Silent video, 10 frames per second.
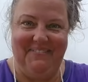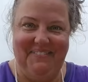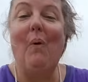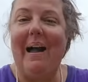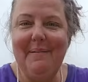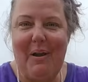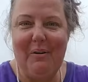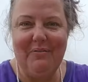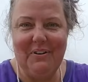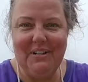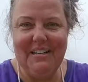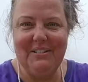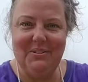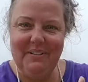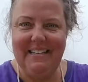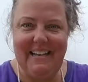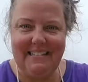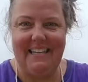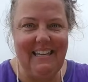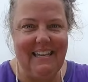Why am I referring to it as
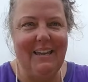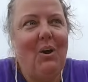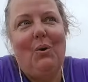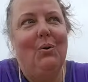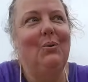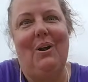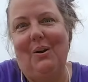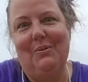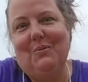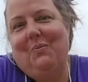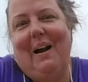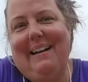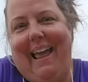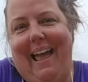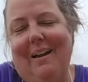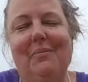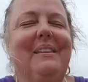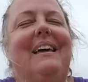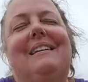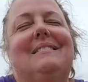a he? Who knows? Why not? We
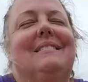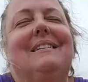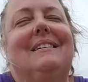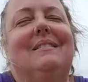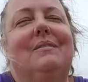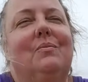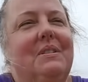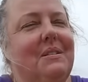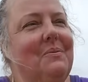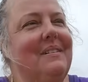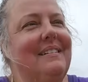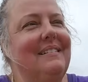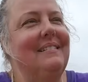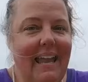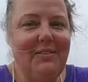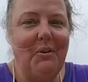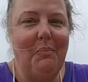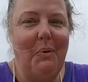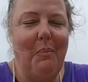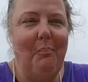like to, what's the word?
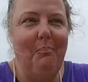Anthropomorphize?